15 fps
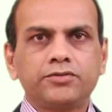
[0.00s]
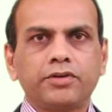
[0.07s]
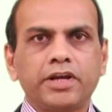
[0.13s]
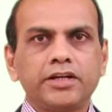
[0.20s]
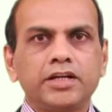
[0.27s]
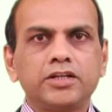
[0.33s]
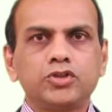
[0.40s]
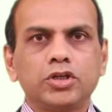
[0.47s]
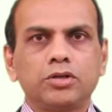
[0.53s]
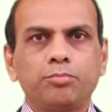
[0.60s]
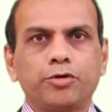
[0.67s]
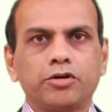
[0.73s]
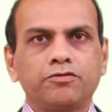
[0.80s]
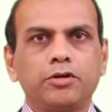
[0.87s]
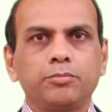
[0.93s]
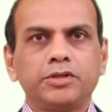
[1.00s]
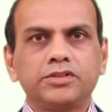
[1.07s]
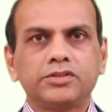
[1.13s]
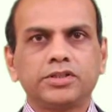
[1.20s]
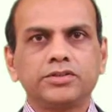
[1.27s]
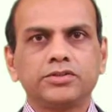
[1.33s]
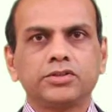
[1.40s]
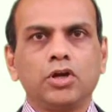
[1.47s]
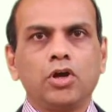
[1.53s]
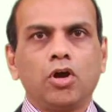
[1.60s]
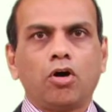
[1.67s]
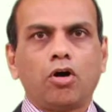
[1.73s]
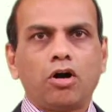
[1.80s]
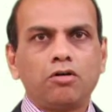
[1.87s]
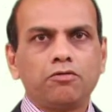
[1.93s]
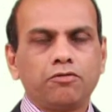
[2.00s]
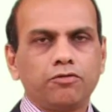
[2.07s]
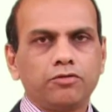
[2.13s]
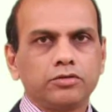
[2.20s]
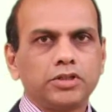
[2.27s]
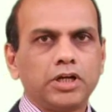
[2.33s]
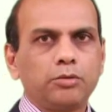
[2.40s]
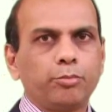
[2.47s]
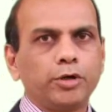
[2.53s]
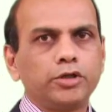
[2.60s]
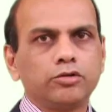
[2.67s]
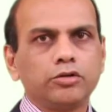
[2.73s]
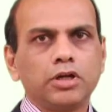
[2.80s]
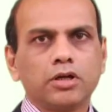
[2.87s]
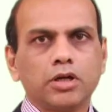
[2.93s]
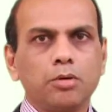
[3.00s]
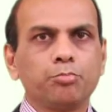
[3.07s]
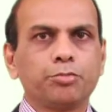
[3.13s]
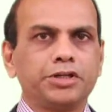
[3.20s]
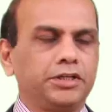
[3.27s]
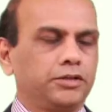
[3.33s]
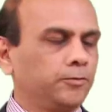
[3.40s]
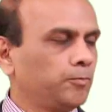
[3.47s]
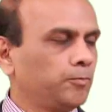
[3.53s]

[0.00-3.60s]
financial performances of that particular company.